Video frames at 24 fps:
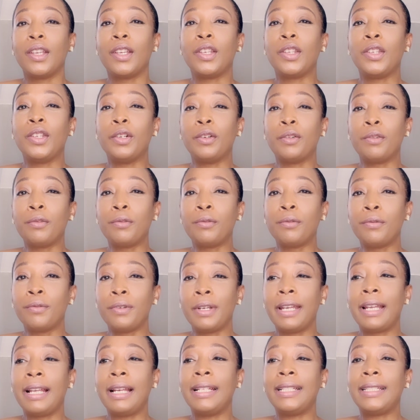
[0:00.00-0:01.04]
You're
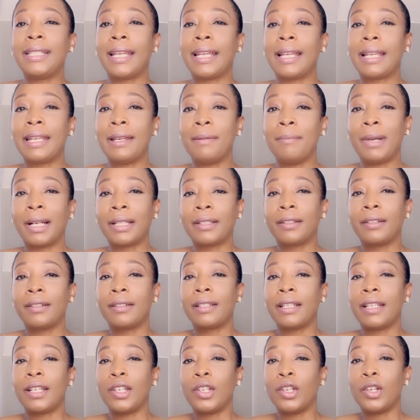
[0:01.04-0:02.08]
really taking
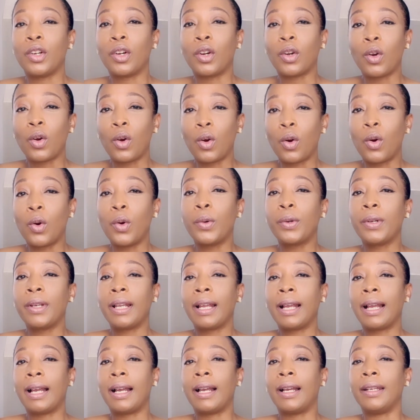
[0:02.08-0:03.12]
matters in your own
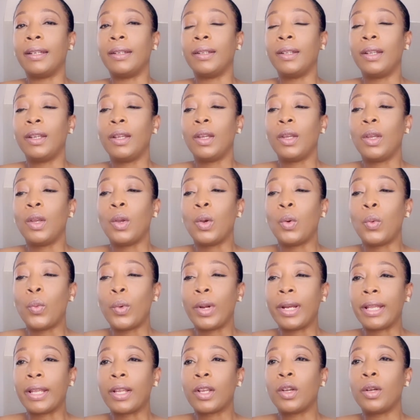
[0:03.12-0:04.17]
hand
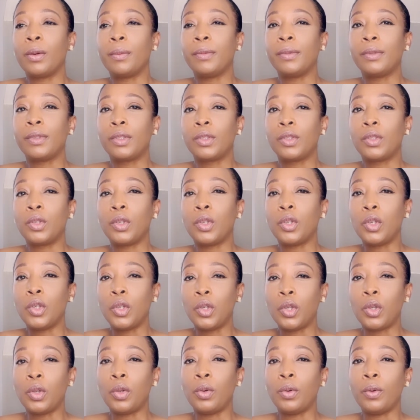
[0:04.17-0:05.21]
when it comes to
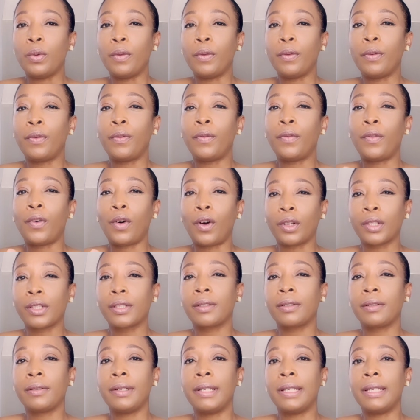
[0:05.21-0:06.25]
you
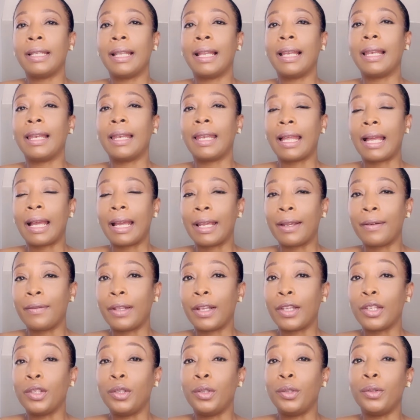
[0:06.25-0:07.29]
fostering the life
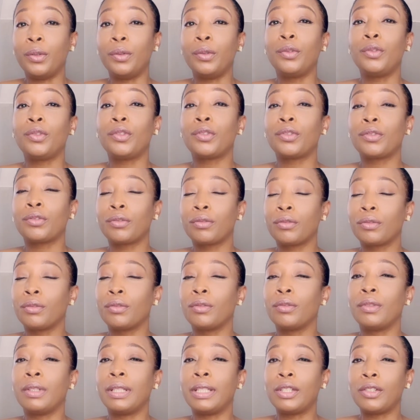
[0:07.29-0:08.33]
that you
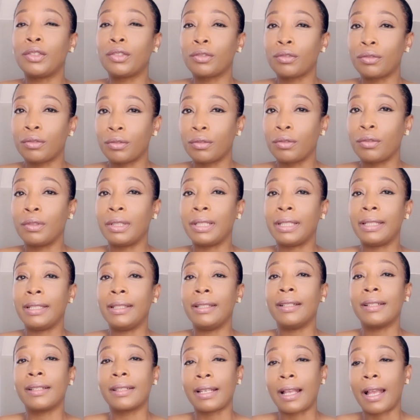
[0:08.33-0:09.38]
truly, truly
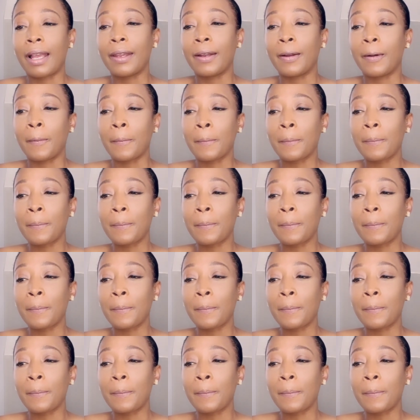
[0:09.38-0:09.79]
desire.